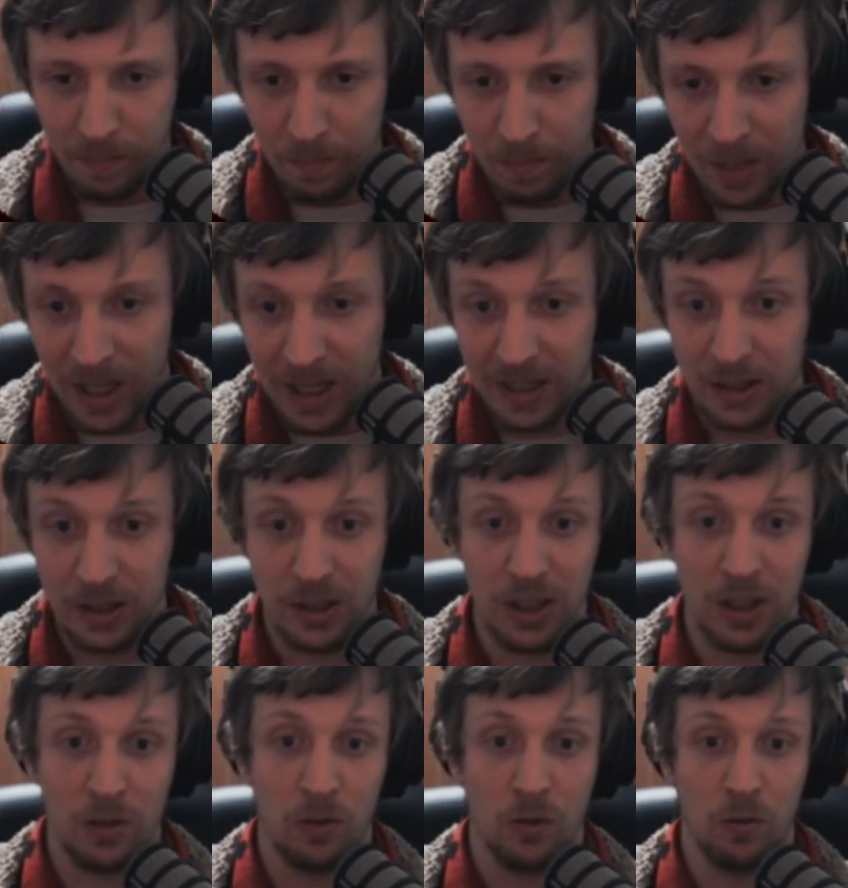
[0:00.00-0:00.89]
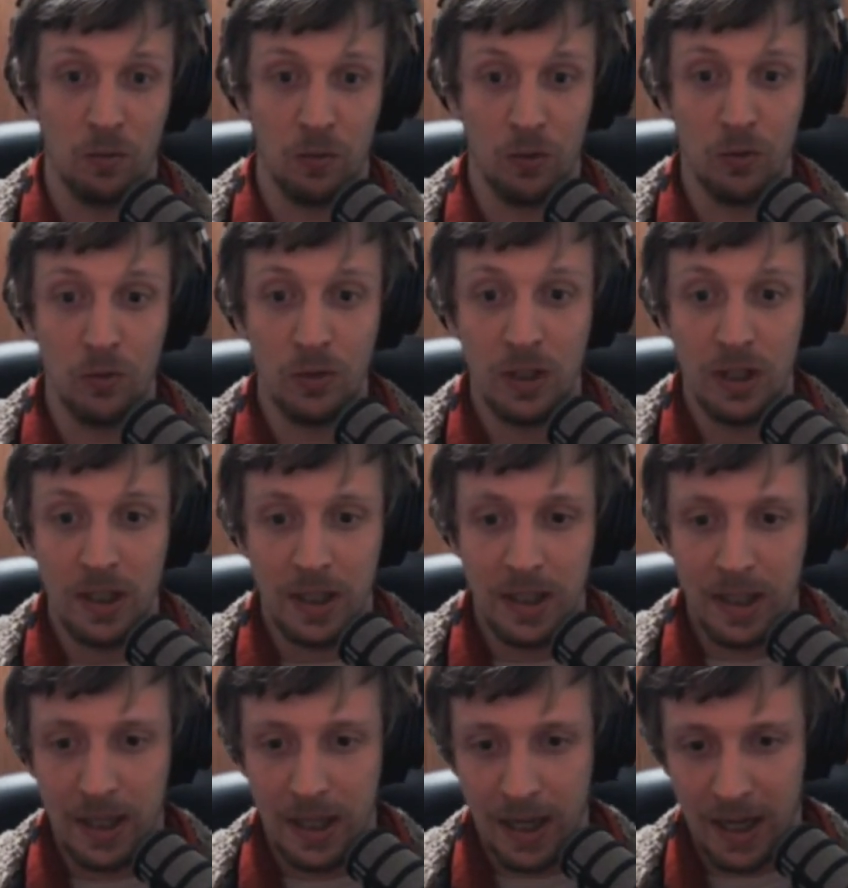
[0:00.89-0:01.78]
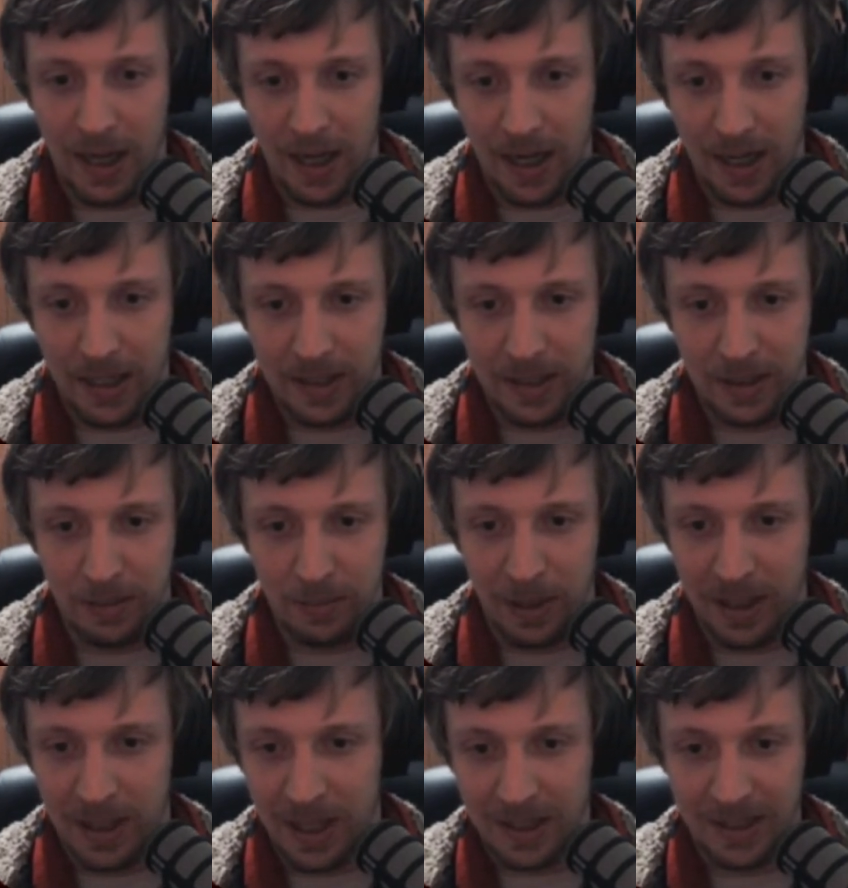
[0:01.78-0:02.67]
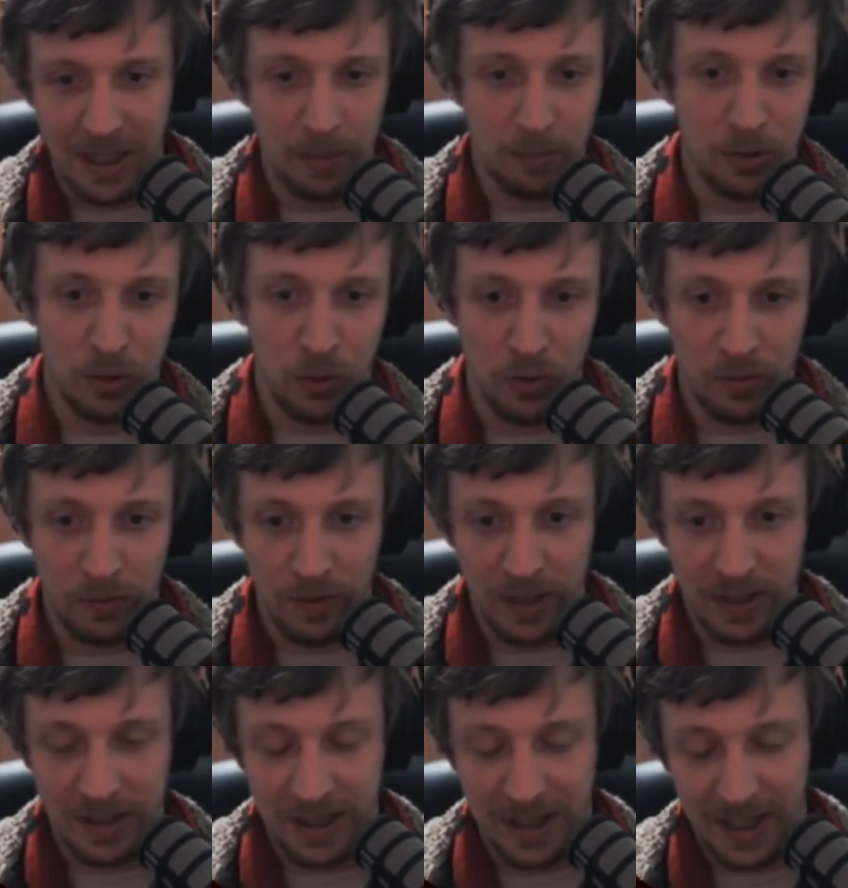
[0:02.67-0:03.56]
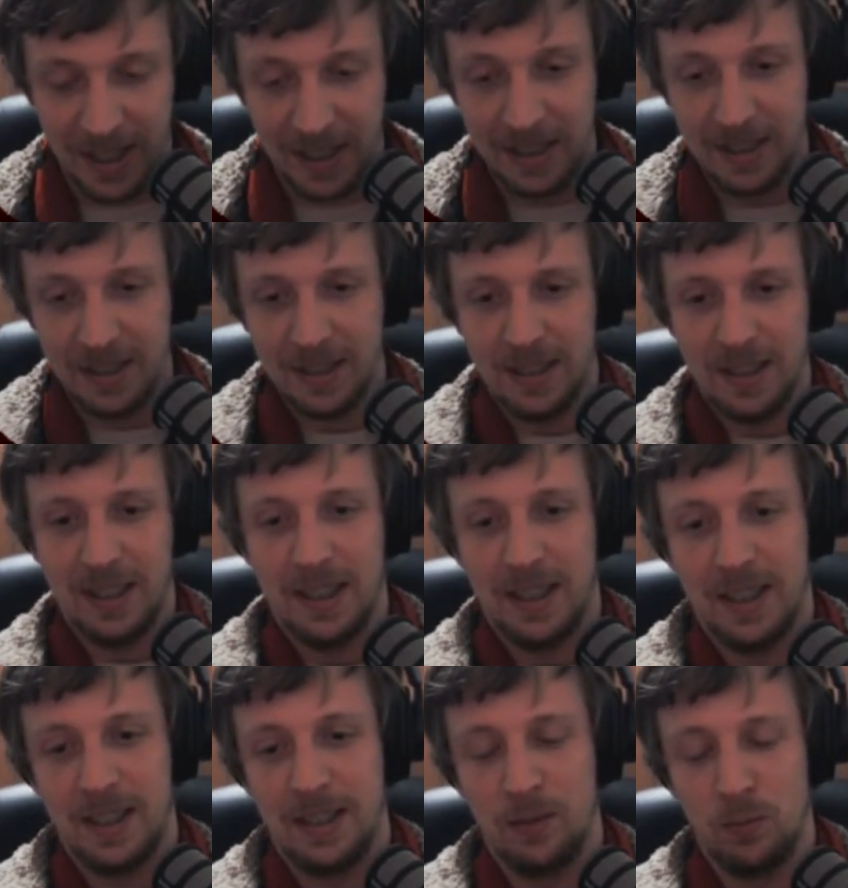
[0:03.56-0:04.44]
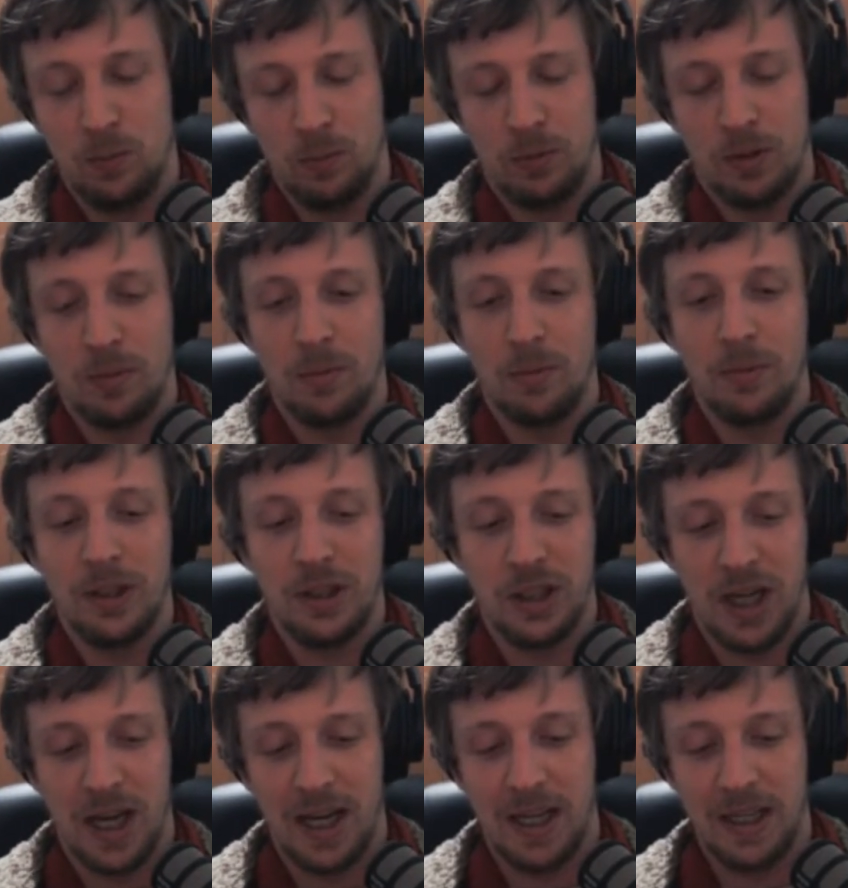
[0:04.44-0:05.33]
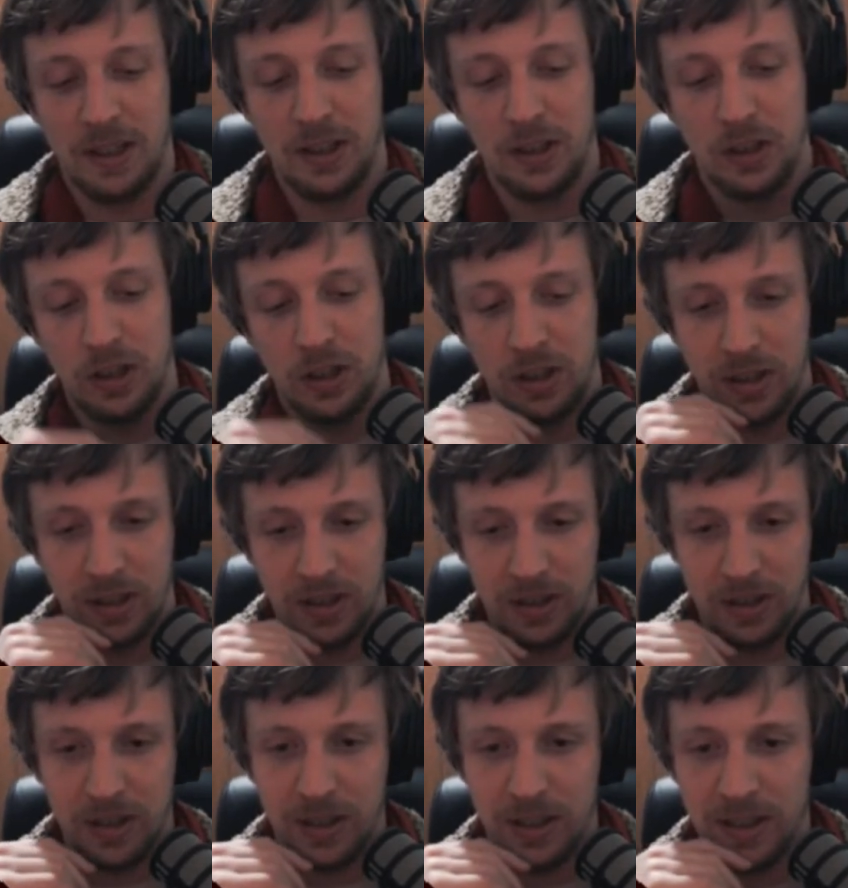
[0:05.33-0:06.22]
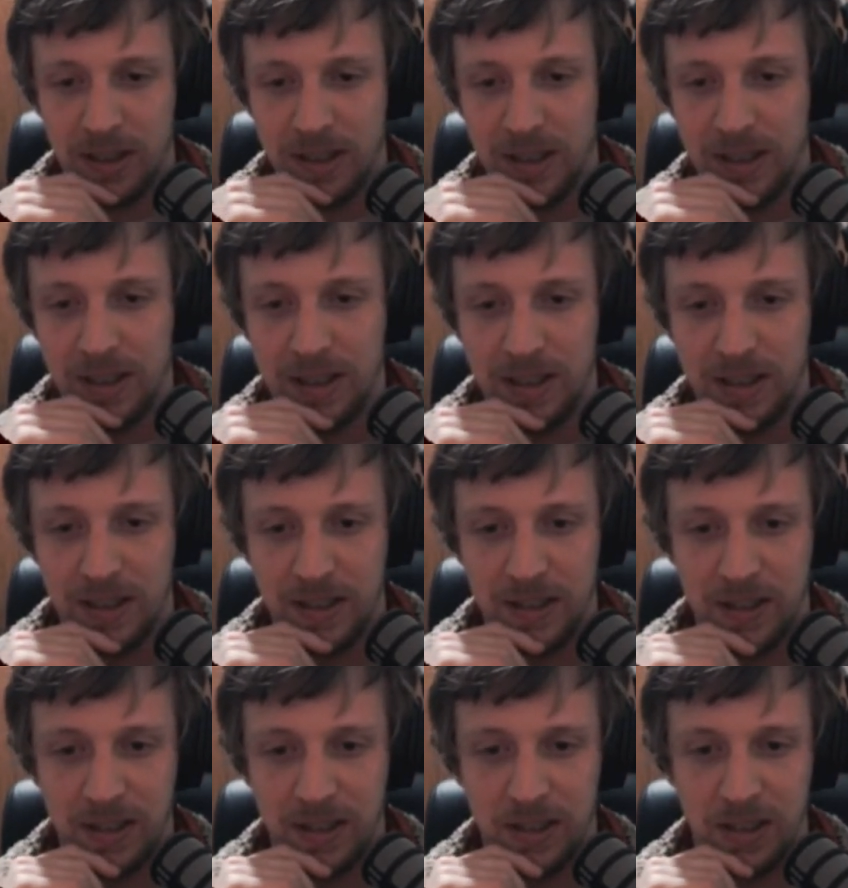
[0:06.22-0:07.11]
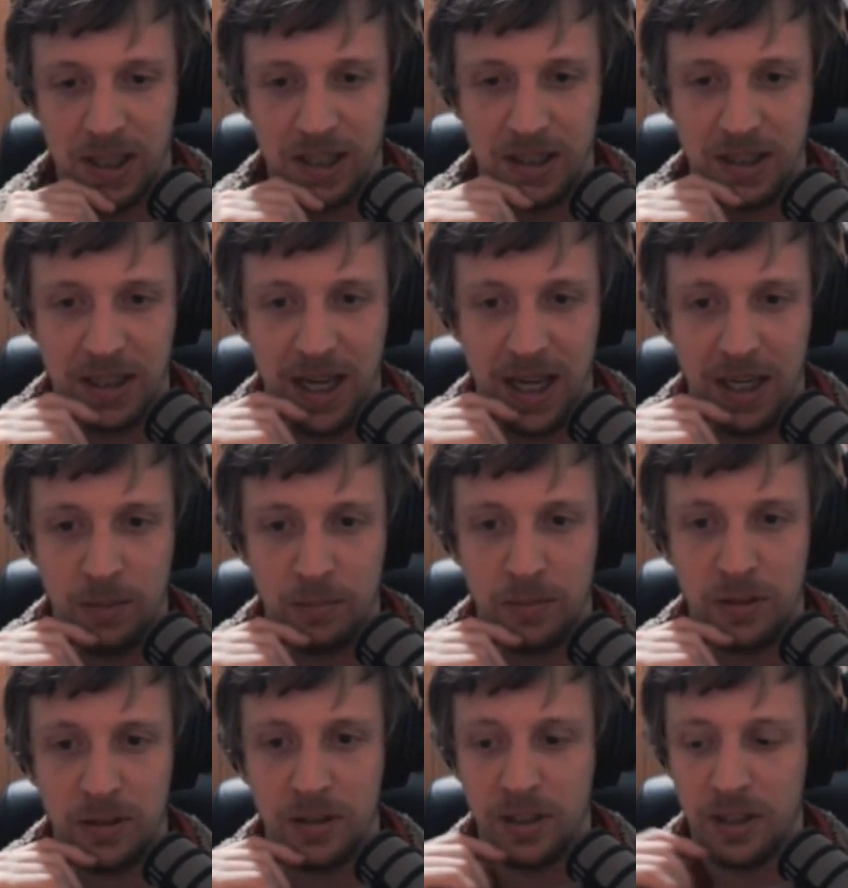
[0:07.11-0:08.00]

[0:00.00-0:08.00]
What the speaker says: as a general rule, this is my card game. It's called Investigate. It will probably change names.